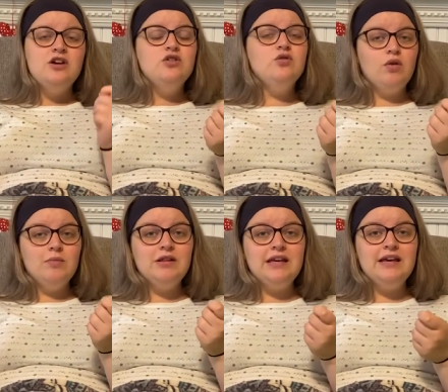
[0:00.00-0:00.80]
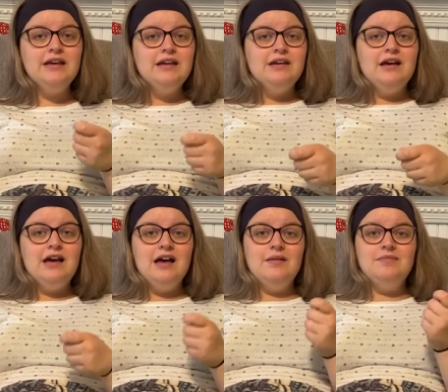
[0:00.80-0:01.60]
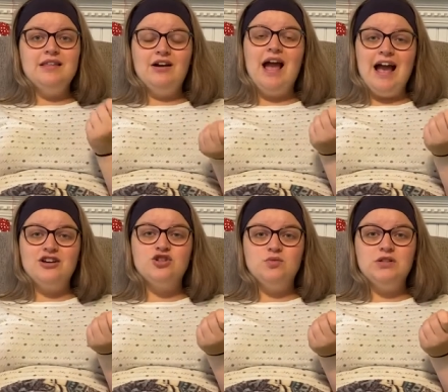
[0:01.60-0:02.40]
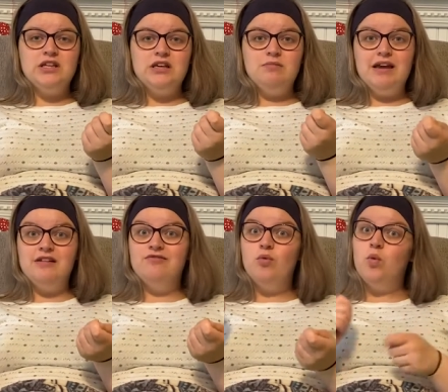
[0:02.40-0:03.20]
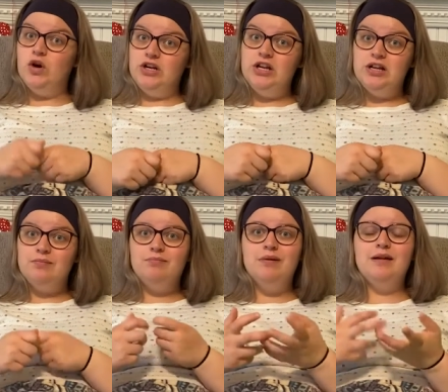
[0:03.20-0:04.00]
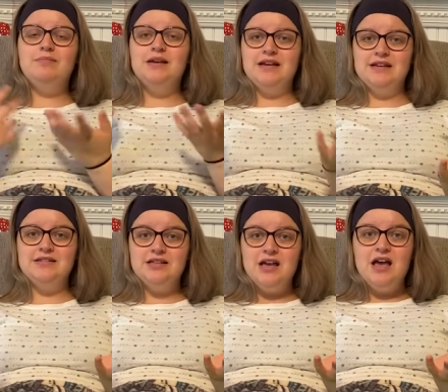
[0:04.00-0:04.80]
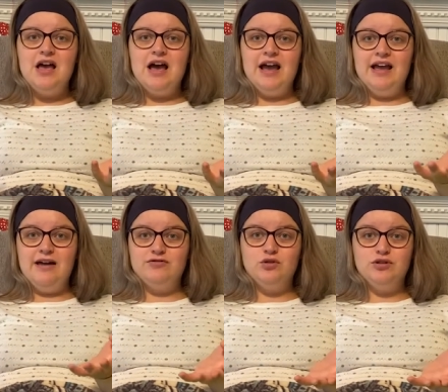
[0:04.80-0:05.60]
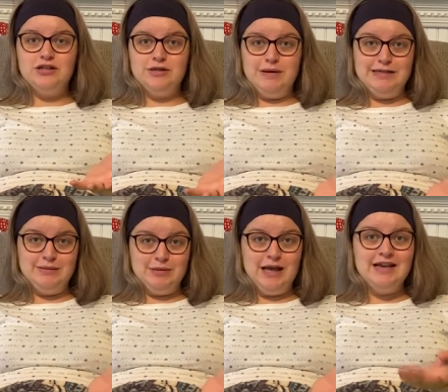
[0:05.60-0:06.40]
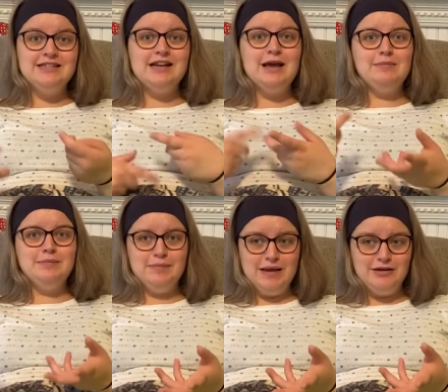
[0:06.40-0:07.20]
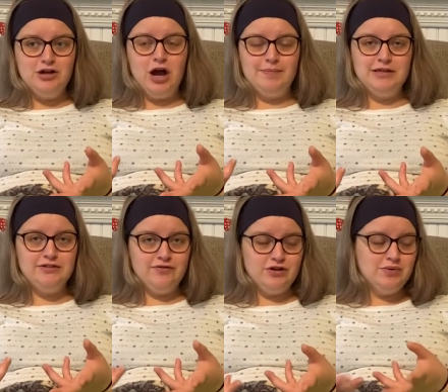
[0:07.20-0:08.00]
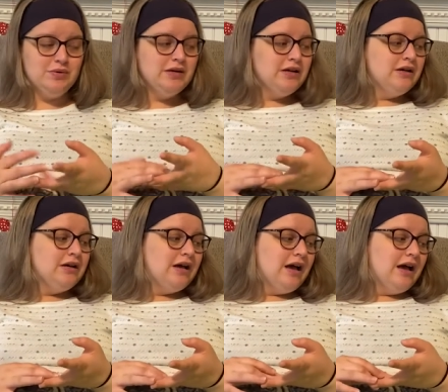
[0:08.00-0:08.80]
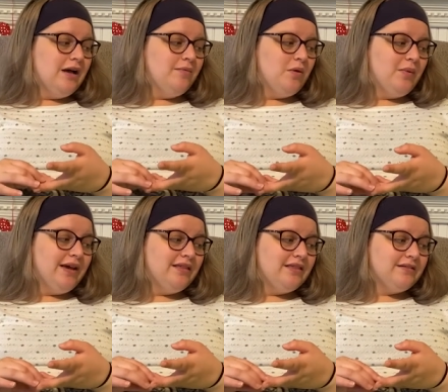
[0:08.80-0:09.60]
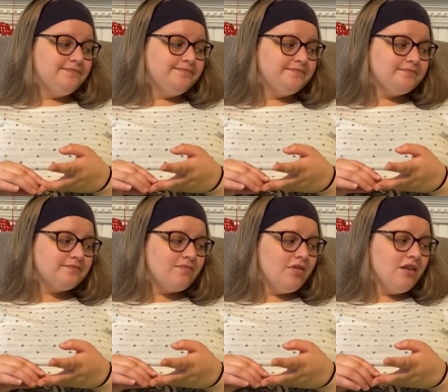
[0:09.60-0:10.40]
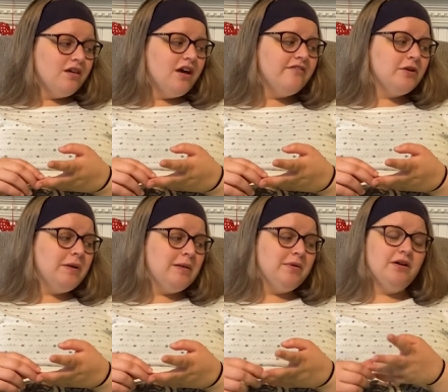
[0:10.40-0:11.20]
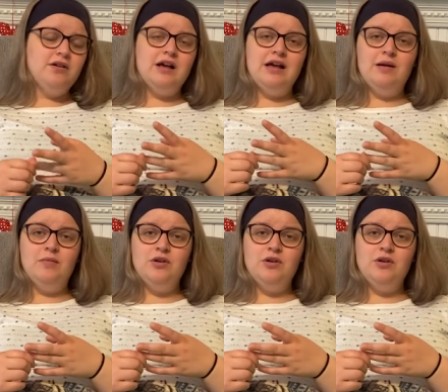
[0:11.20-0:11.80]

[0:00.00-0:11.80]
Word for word: Normally, um, they're actually made of wood, but because I have to hold on to my supplies and I made copies for you um, with cover paper, um,